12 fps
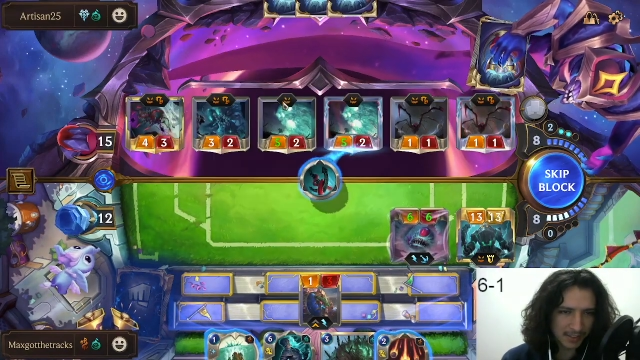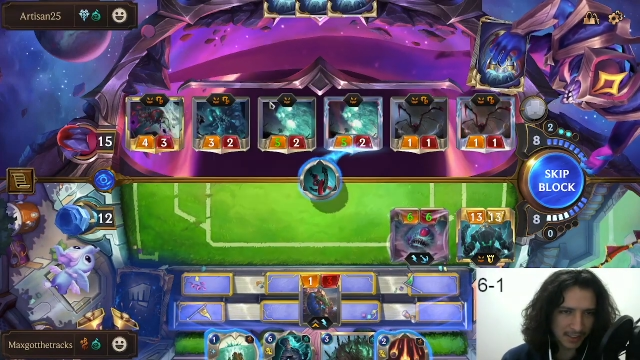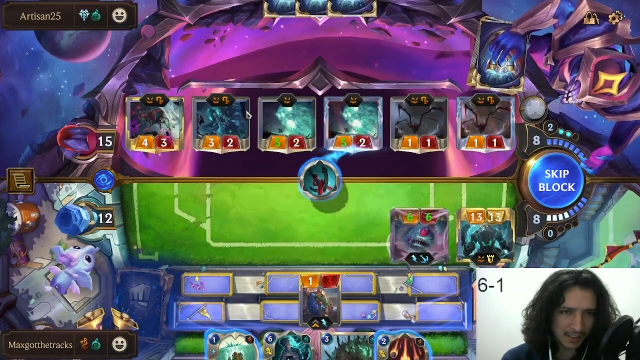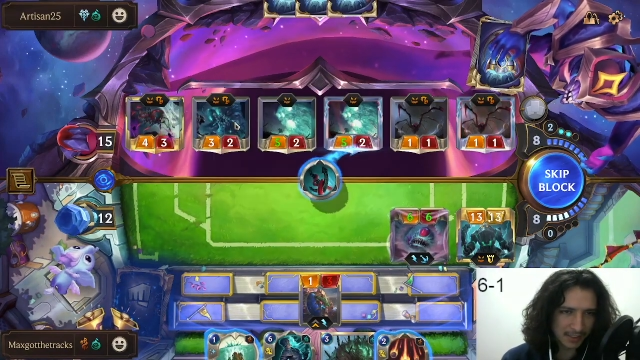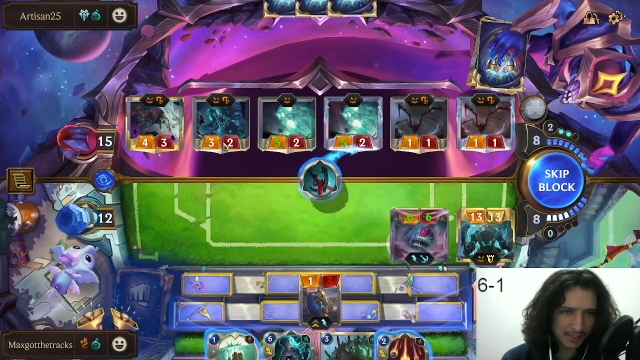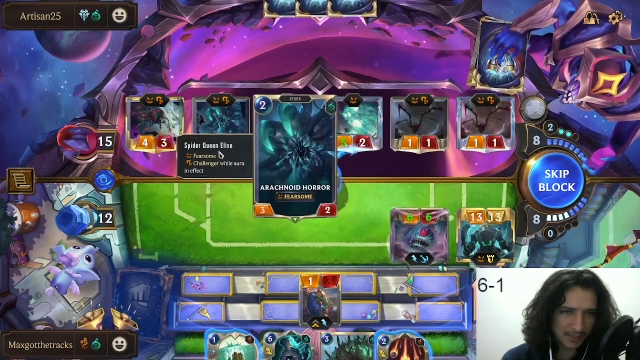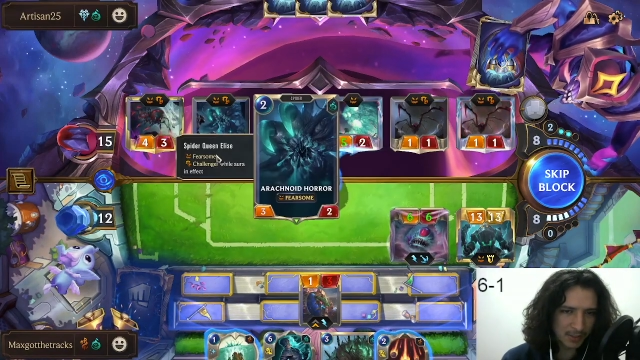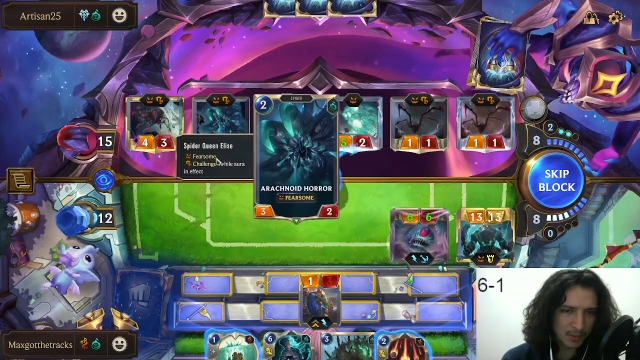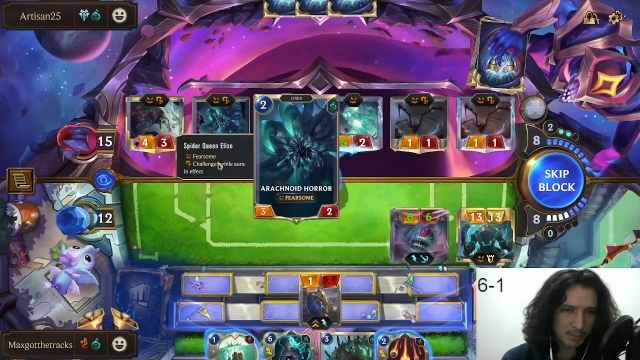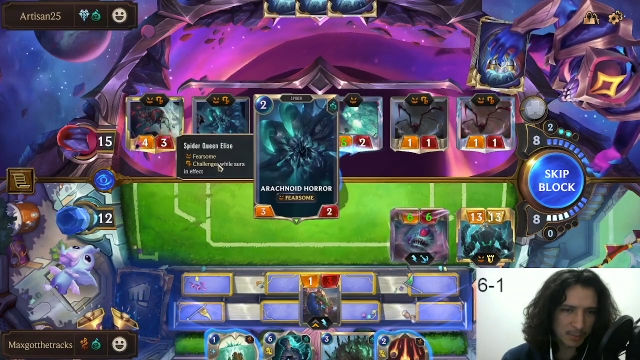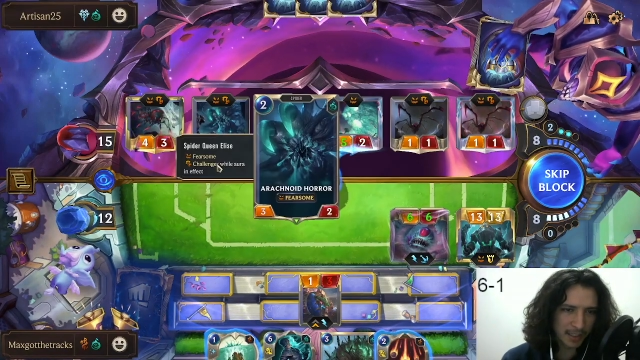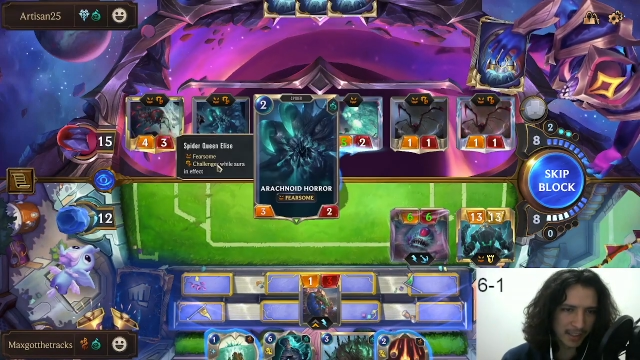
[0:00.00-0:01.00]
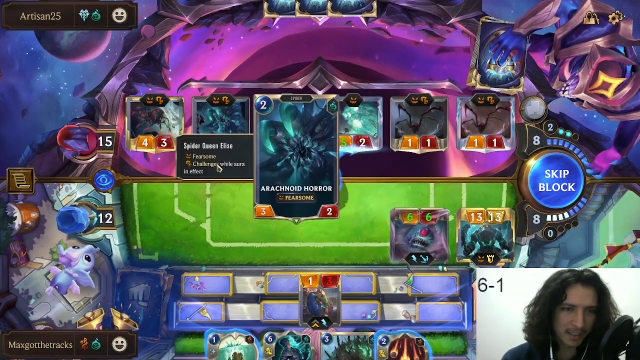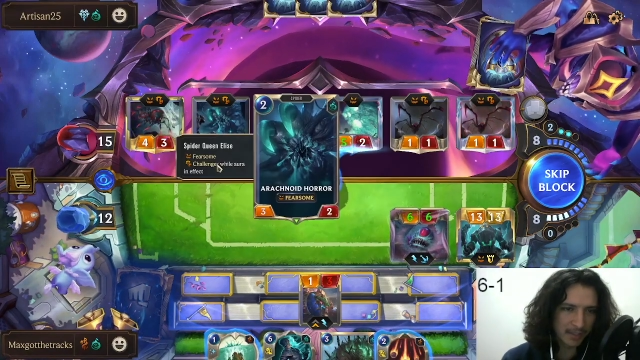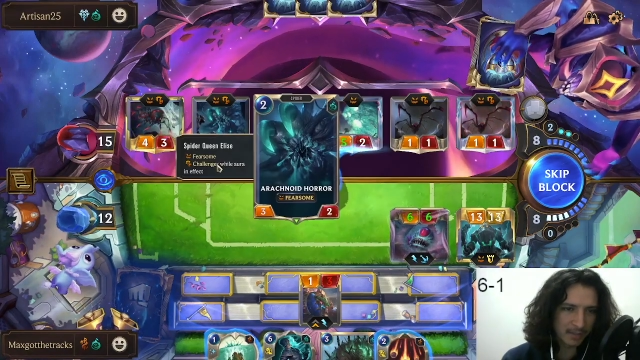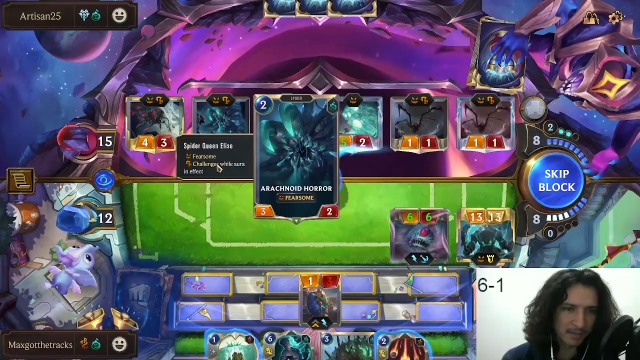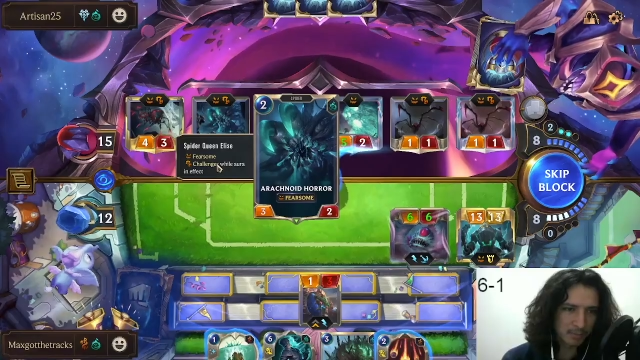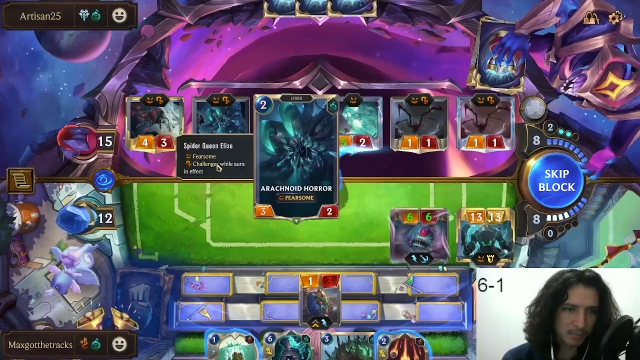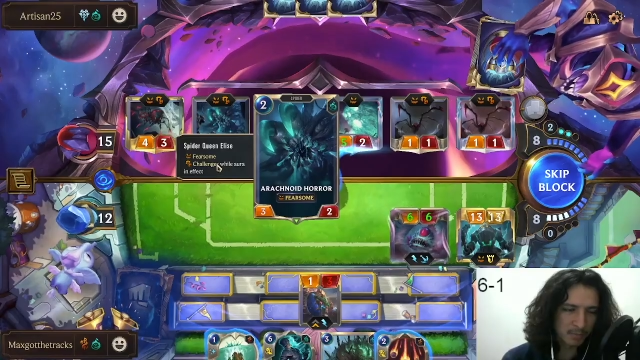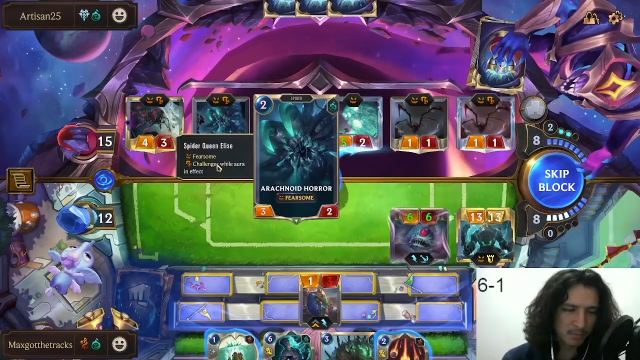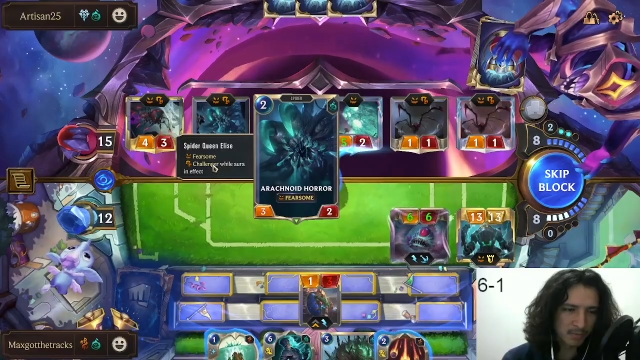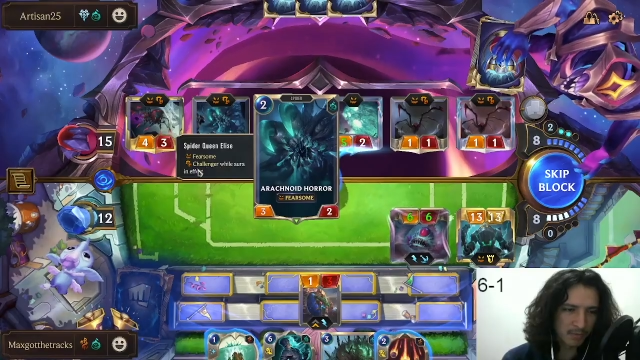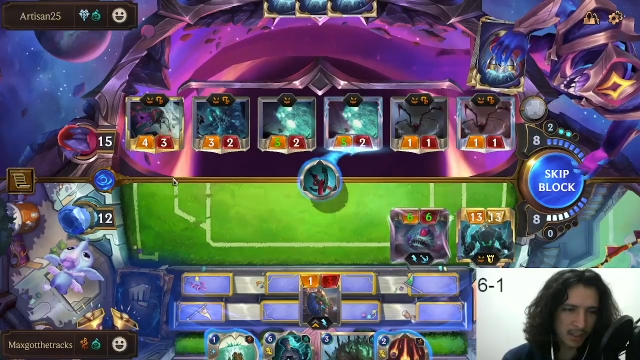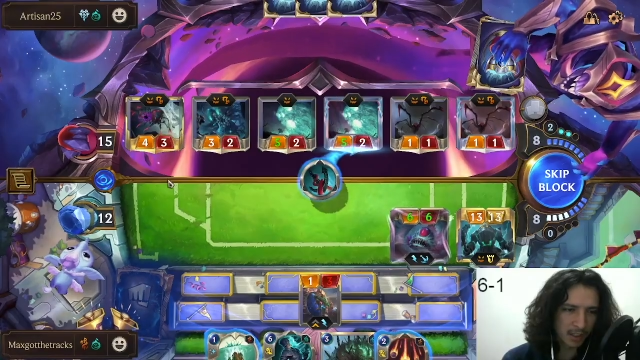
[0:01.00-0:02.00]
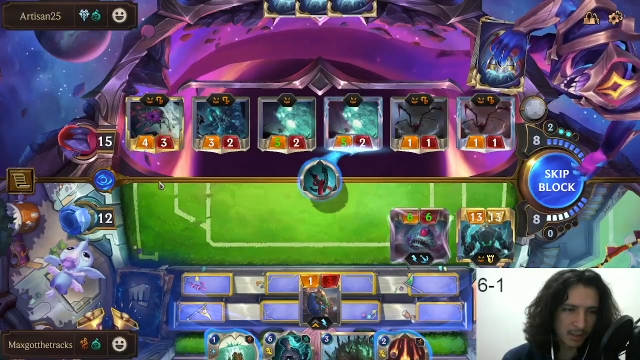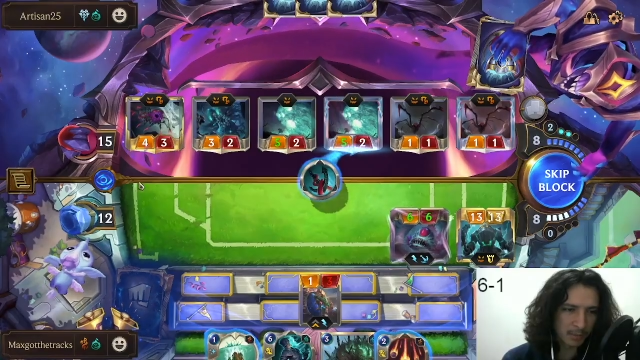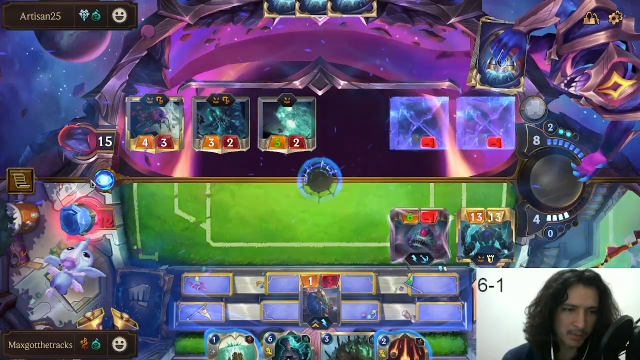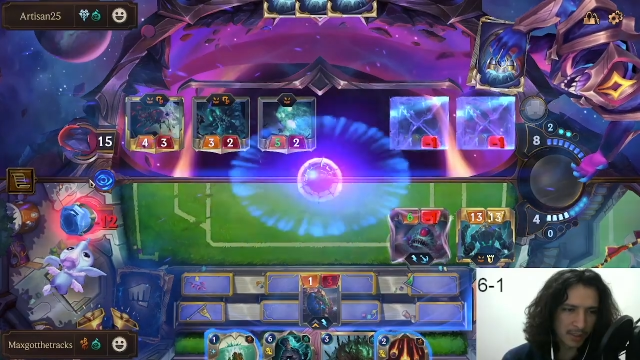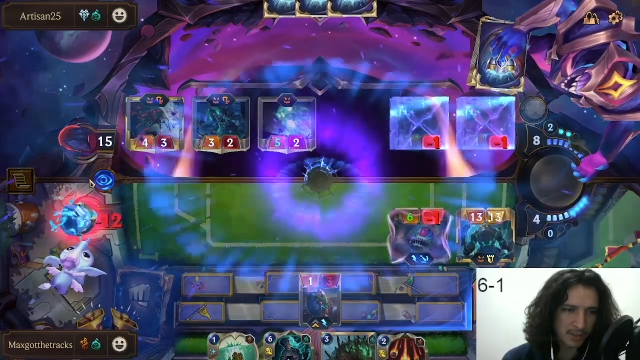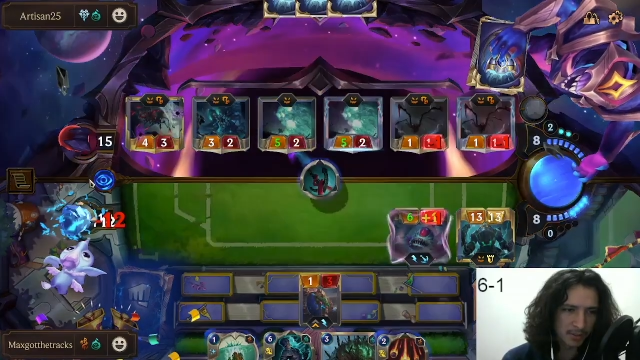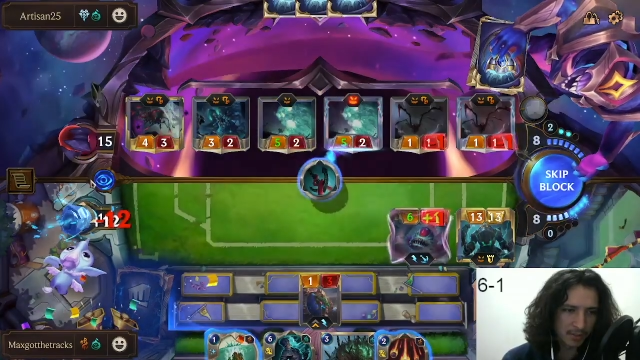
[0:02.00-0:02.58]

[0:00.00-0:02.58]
They continue to apply that pressure